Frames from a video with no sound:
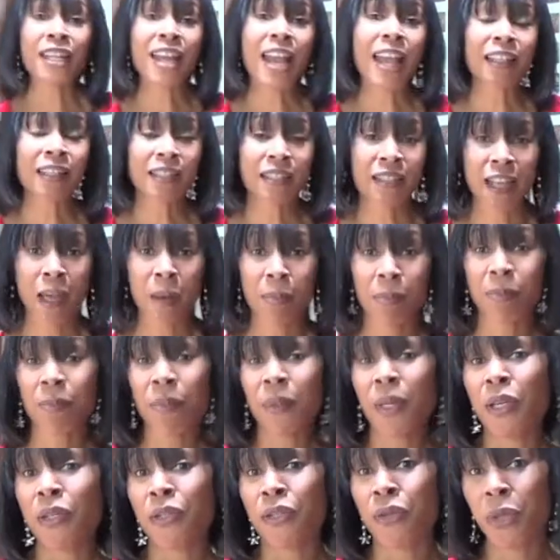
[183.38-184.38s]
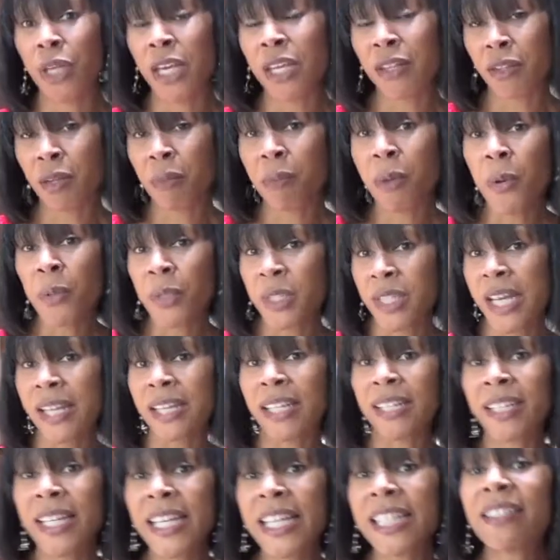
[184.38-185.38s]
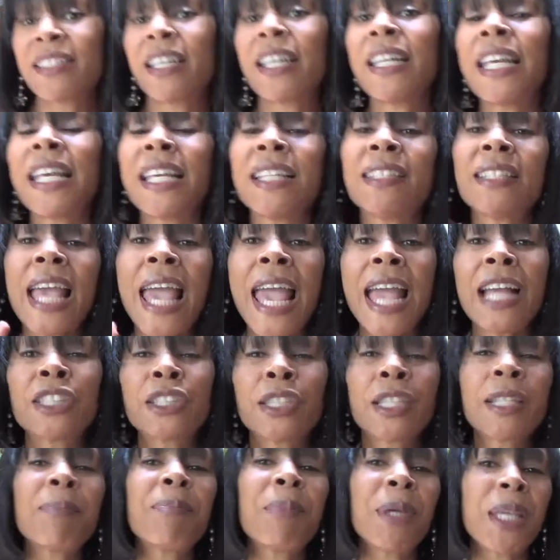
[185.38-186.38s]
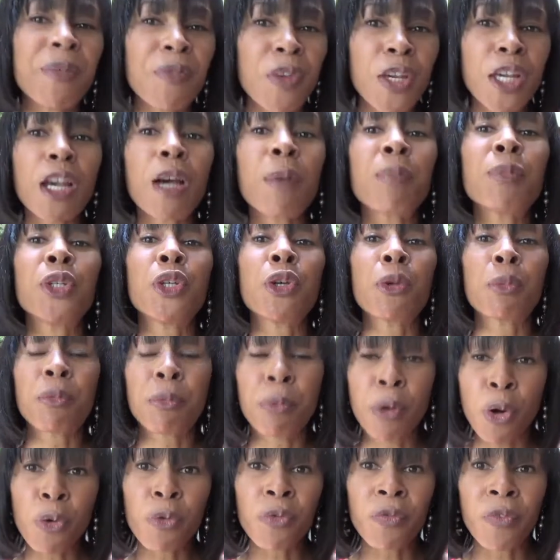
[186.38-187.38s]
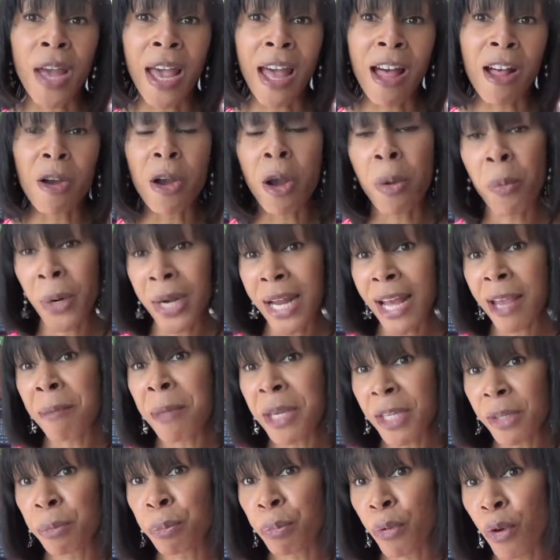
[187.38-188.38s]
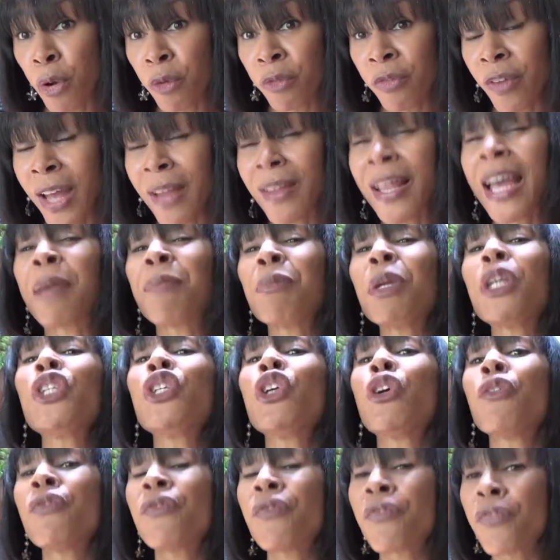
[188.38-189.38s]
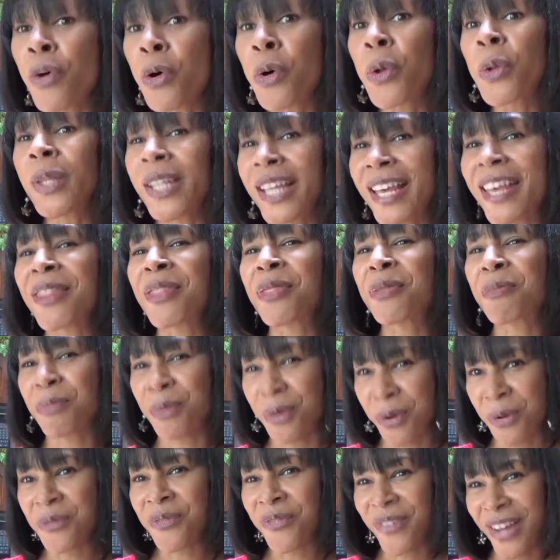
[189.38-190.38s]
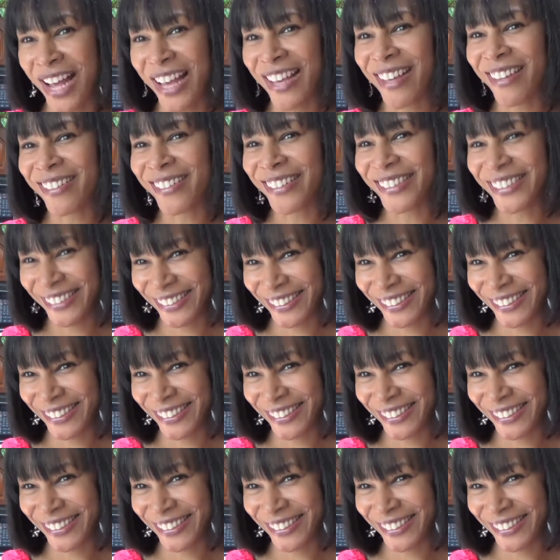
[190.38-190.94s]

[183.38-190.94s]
next step to getting the most out of LinkedIn is actually beefing up your profile. And when I mean profile, I mean your full-length profile.